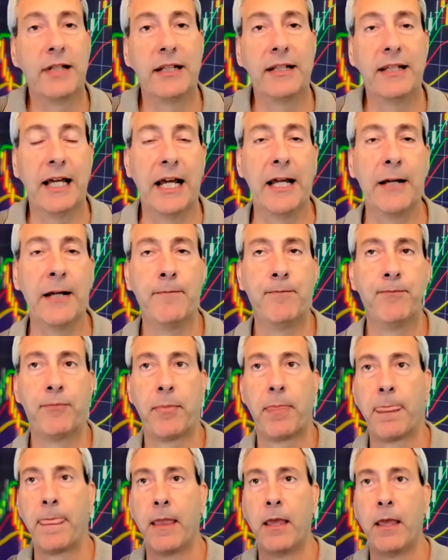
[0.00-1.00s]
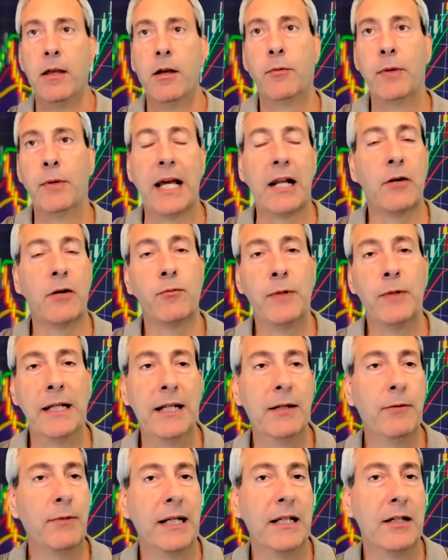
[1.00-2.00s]
today, we had a
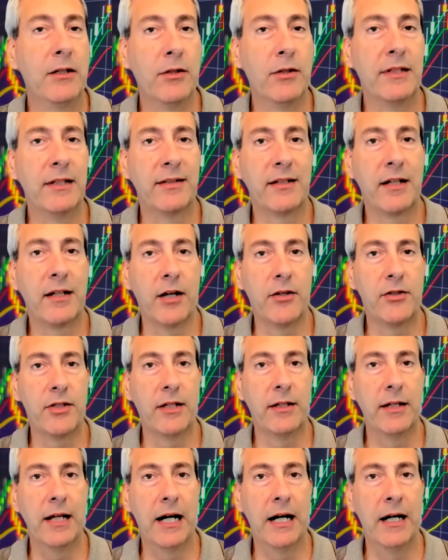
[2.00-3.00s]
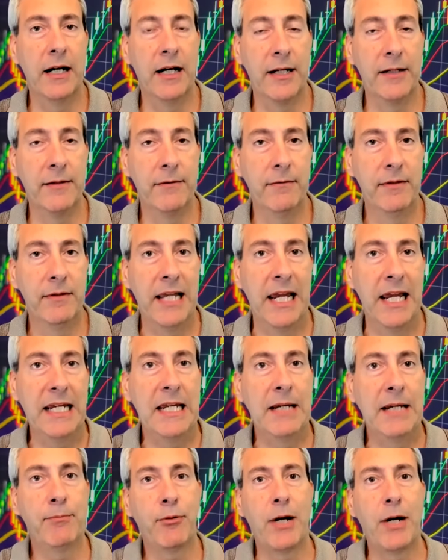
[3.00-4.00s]
really, really good discussion on
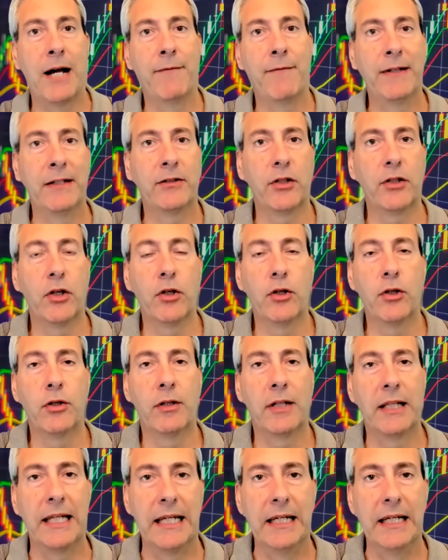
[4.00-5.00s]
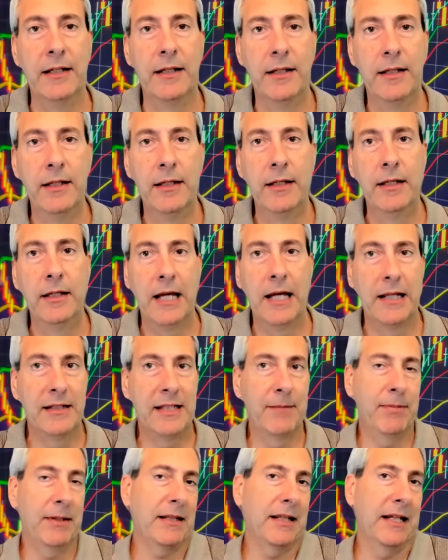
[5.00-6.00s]
taking profits early,
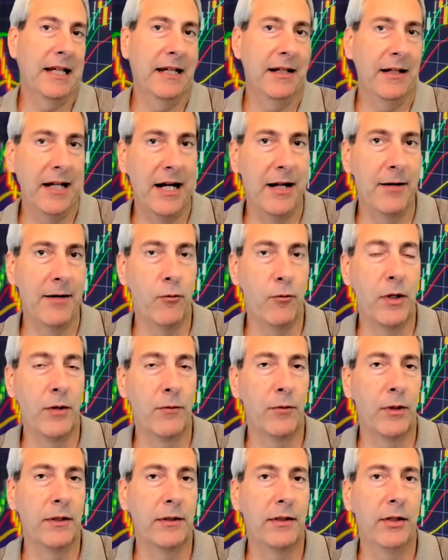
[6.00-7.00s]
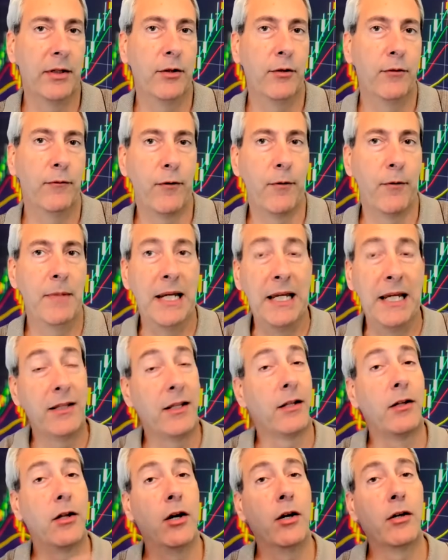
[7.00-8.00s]
typically on a 112. For me,
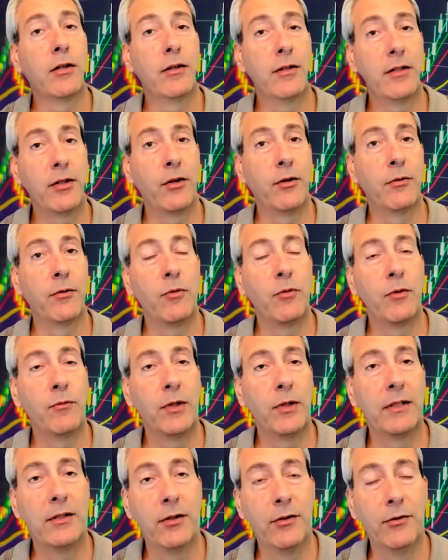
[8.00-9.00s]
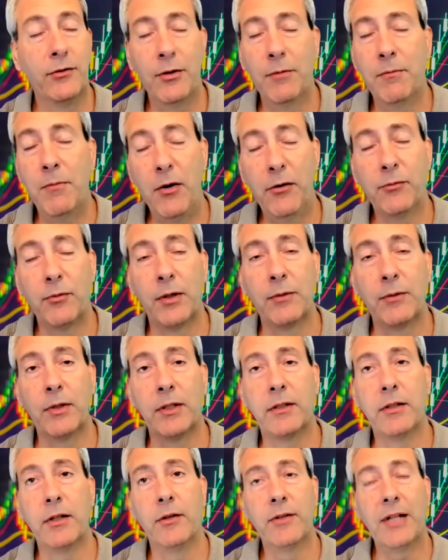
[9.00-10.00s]
the longer term 112s, or most
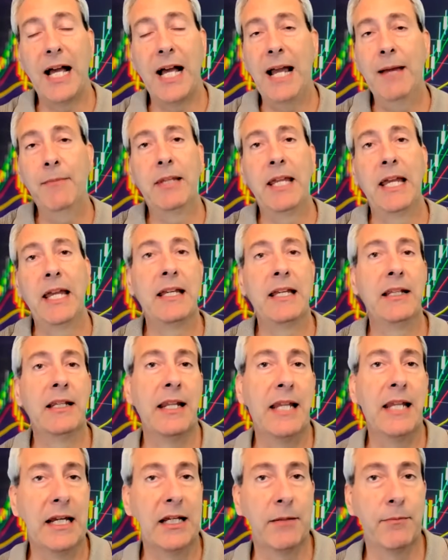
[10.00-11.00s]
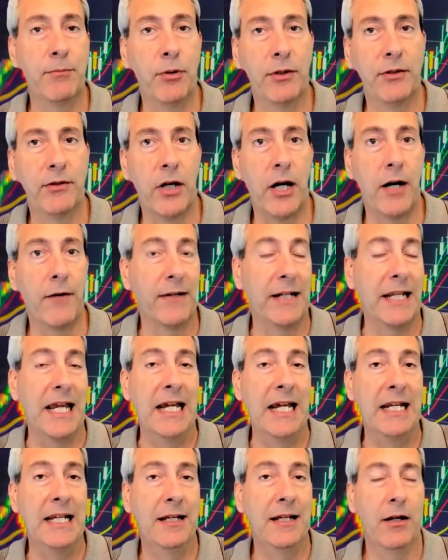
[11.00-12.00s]
112s, I'm taking the naked puts off at
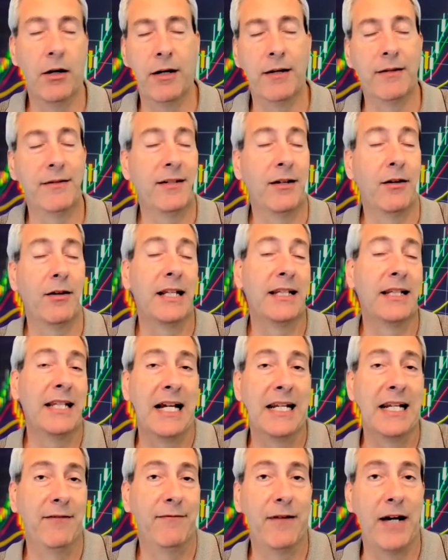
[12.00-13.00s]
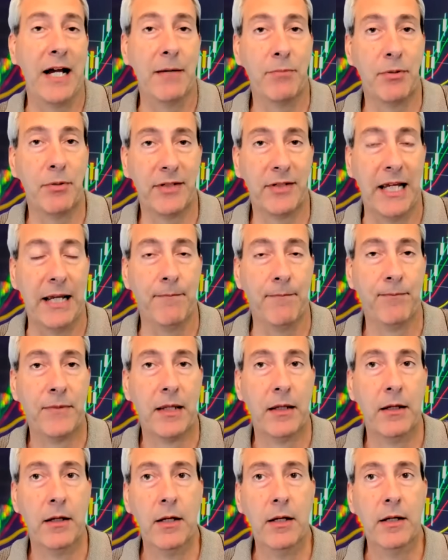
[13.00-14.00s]
95%.
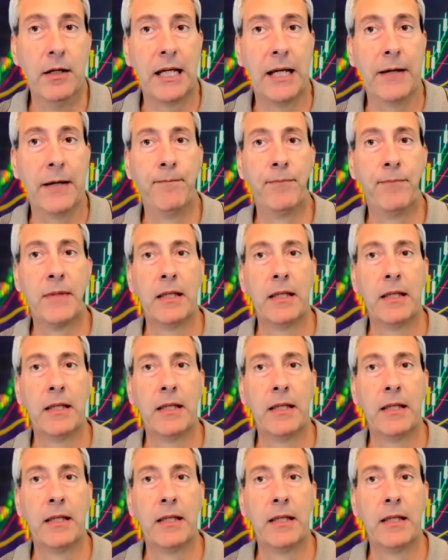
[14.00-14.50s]
Okay.